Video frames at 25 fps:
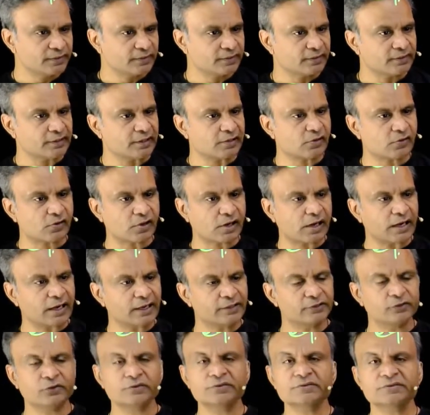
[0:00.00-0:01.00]
Now
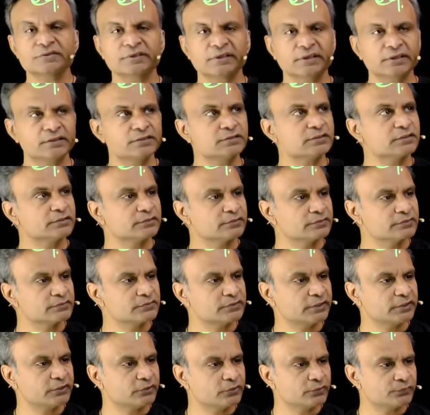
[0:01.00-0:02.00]
R dot C is
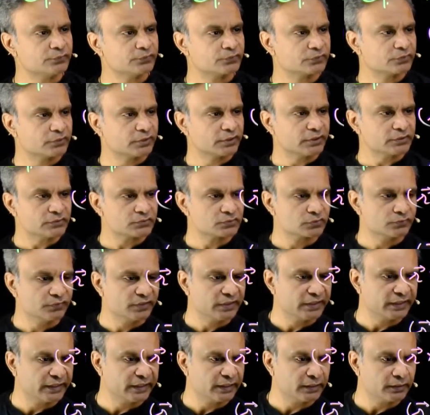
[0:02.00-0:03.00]
0, okay, so
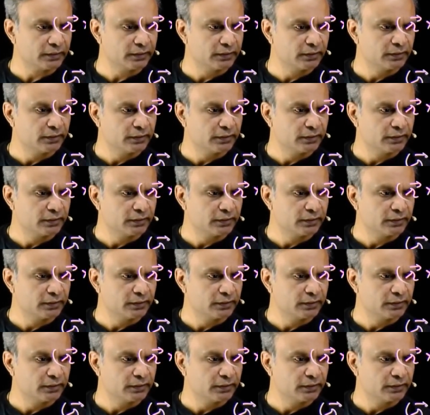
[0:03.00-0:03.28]
we get